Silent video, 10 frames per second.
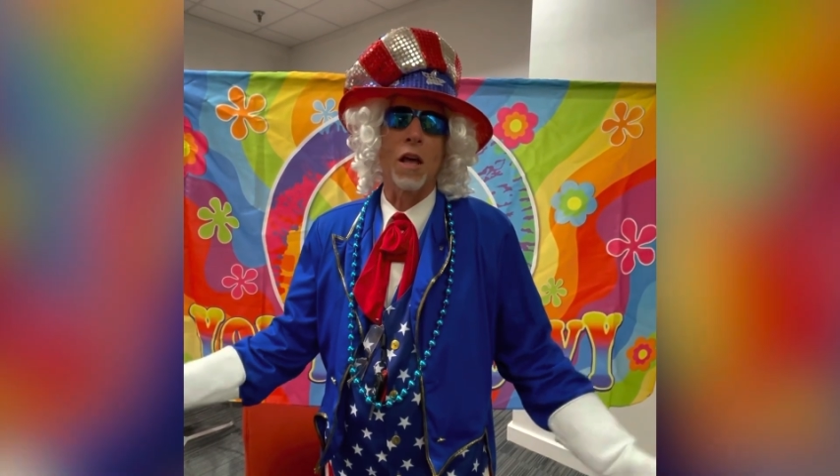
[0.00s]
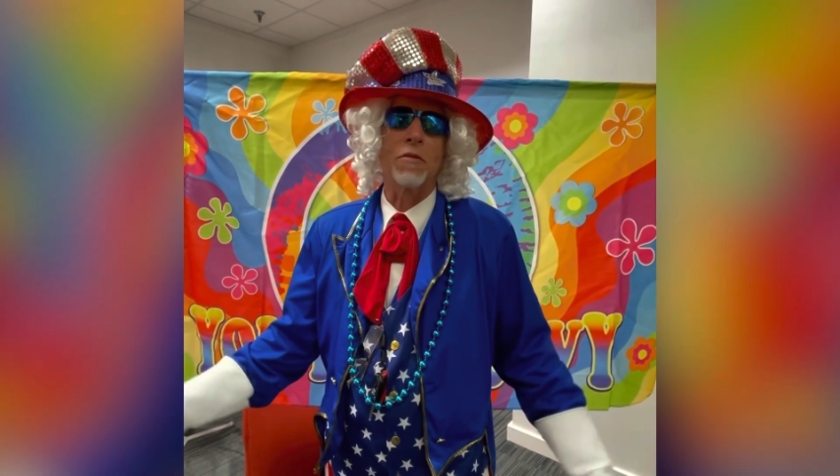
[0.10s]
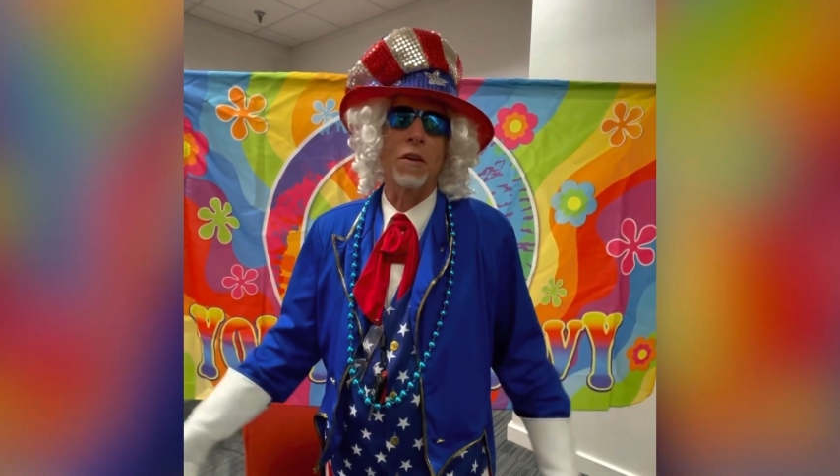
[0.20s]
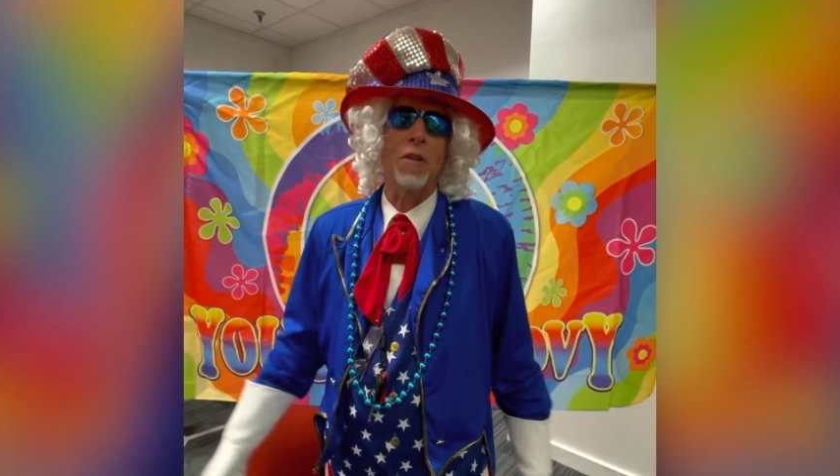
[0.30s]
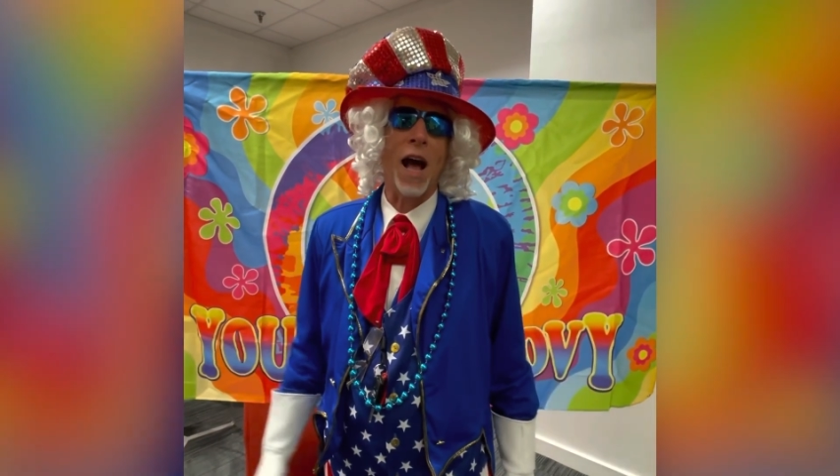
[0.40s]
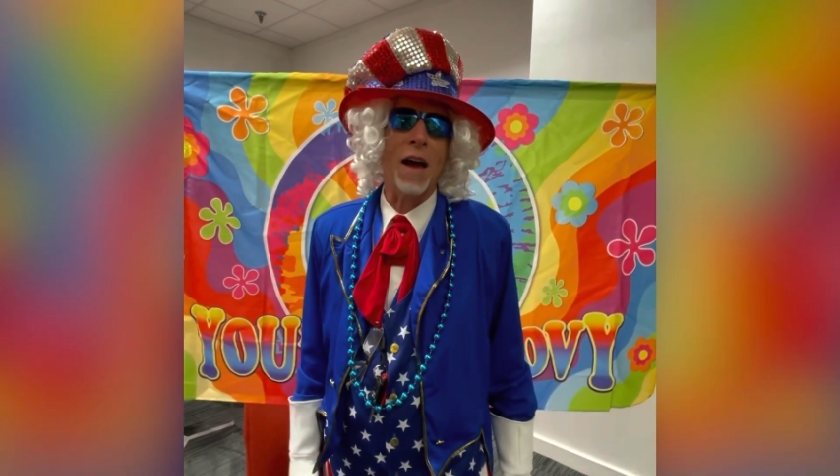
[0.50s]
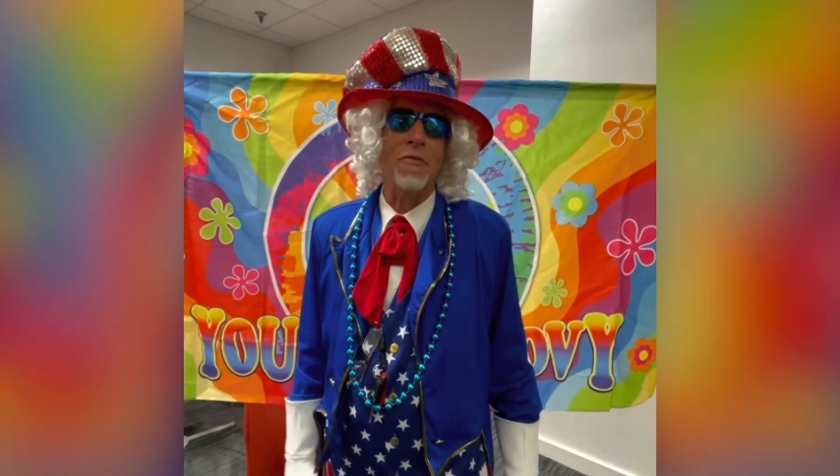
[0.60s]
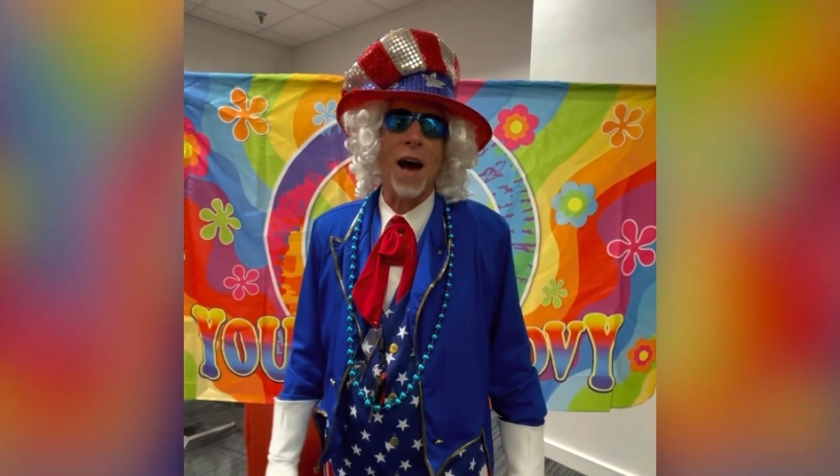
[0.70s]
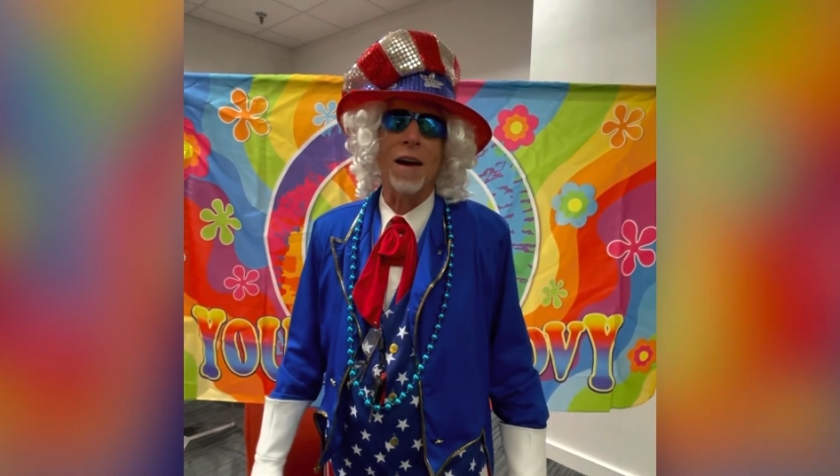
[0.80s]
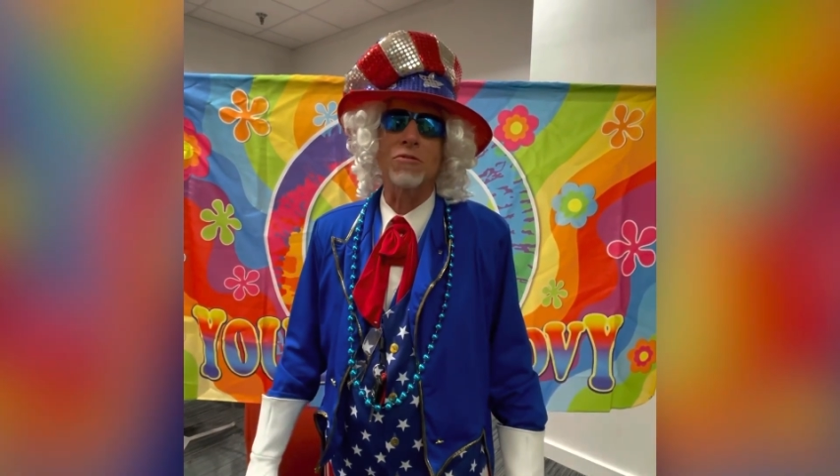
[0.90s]
love giving high
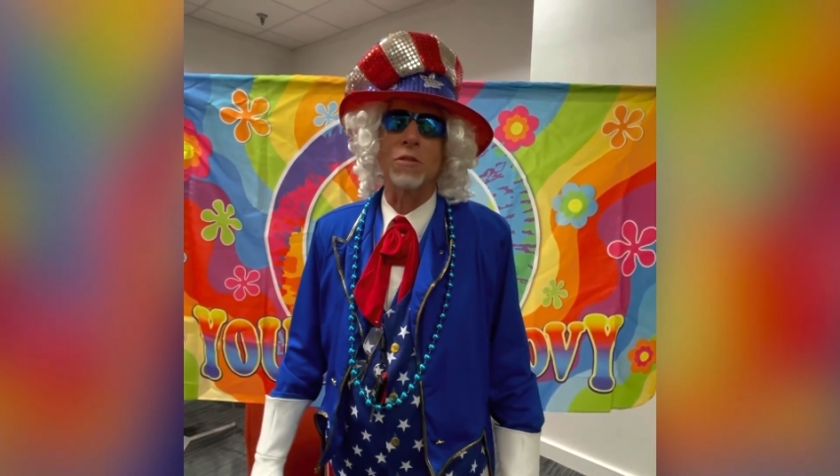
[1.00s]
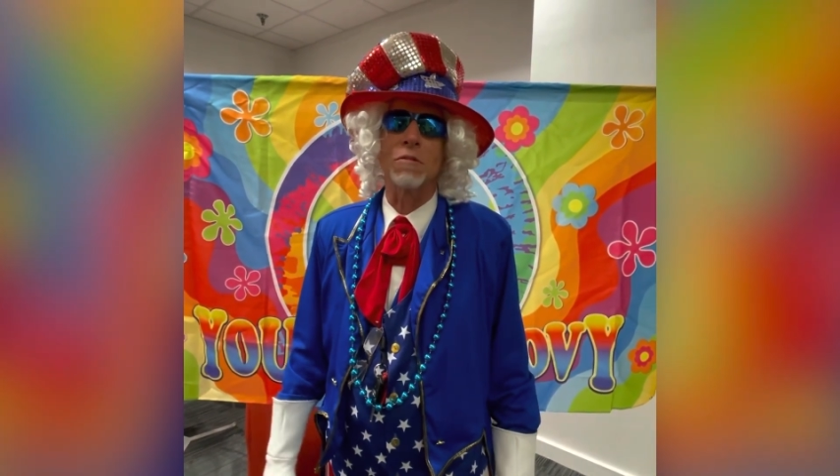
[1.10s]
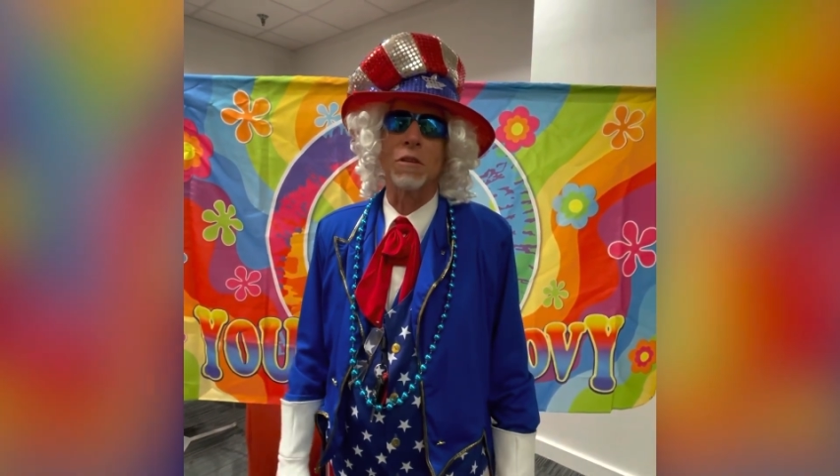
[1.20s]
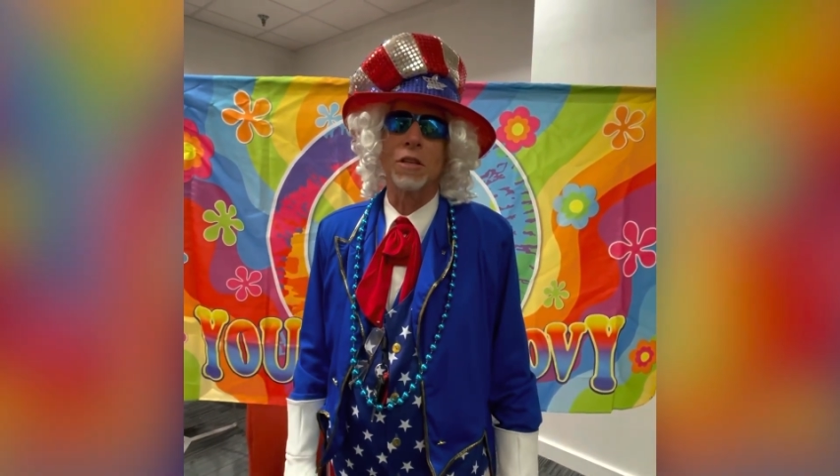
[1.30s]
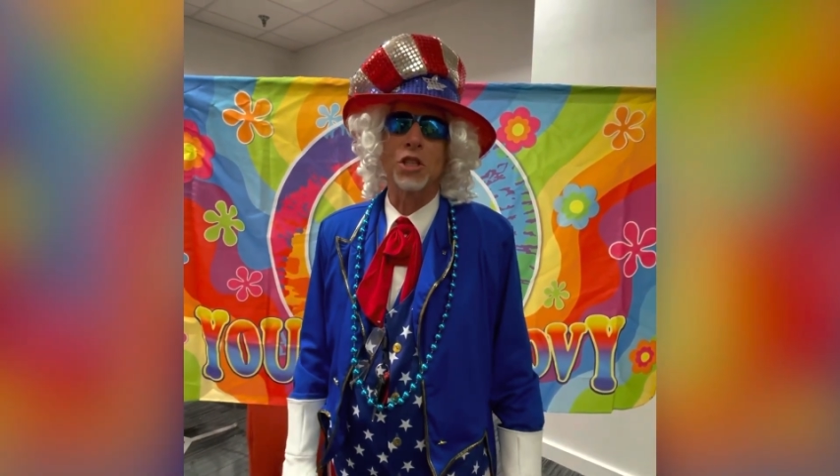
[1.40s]
fives and